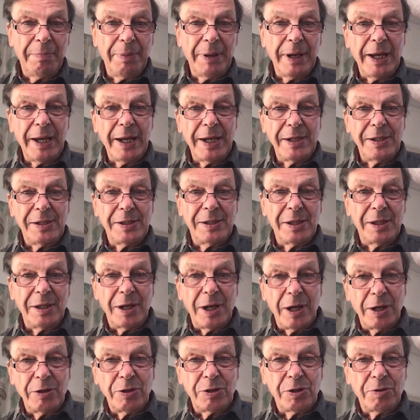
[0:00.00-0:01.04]
plays the
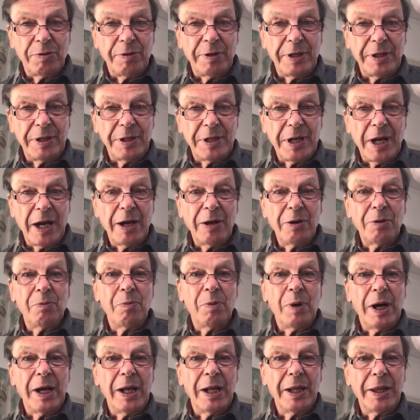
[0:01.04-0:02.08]
notes written down
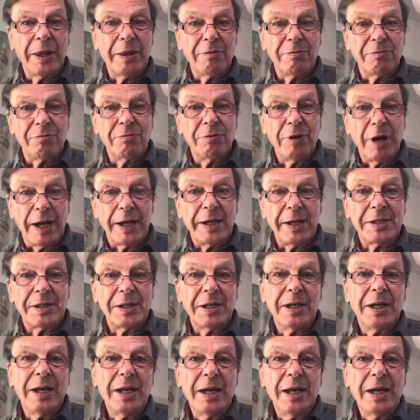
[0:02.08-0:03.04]
while the right